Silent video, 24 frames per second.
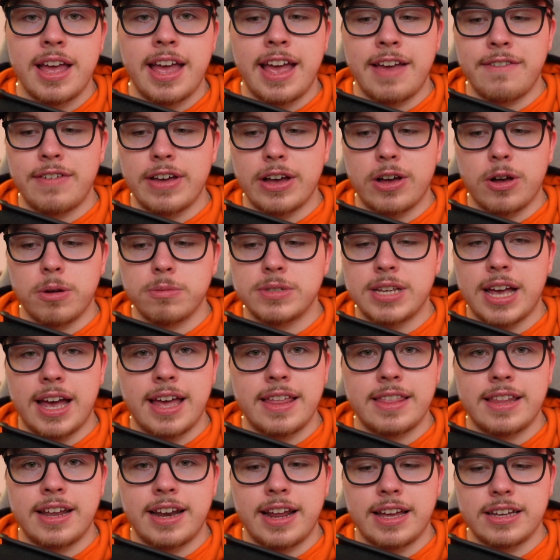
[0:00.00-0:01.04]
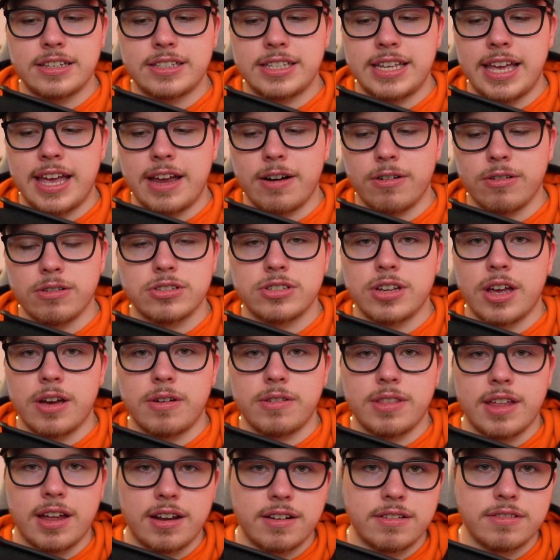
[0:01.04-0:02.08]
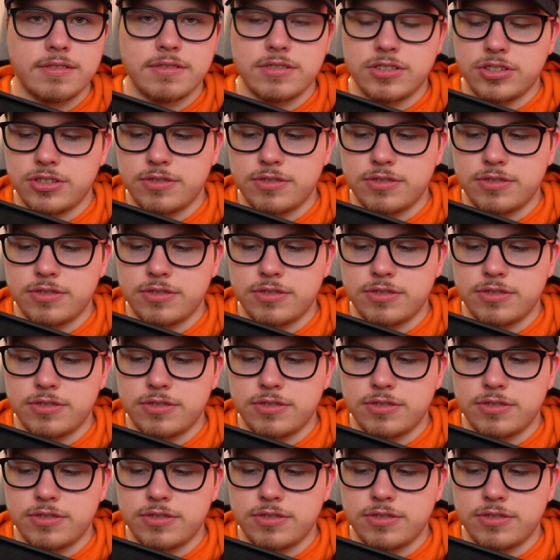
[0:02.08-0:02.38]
if it comes out in the next year or so, then